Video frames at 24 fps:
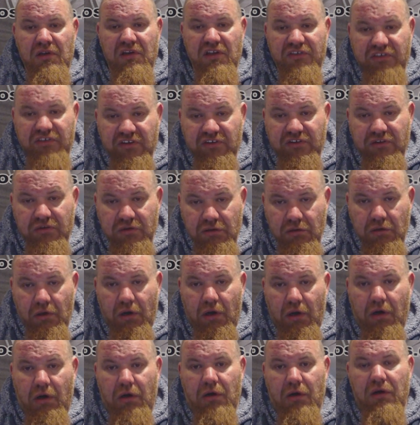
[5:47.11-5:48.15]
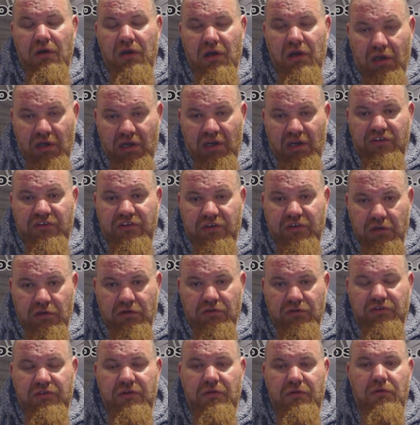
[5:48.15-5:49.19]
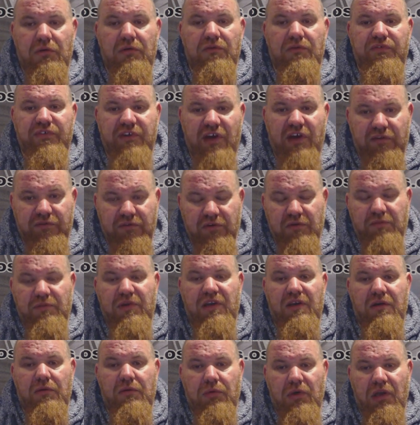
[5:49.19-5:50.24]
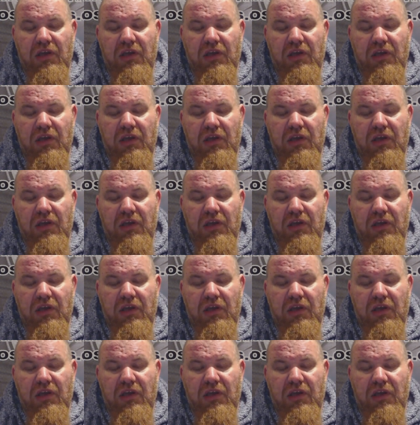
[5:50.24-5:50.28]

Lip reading: this is not an excuse to run 500 mg a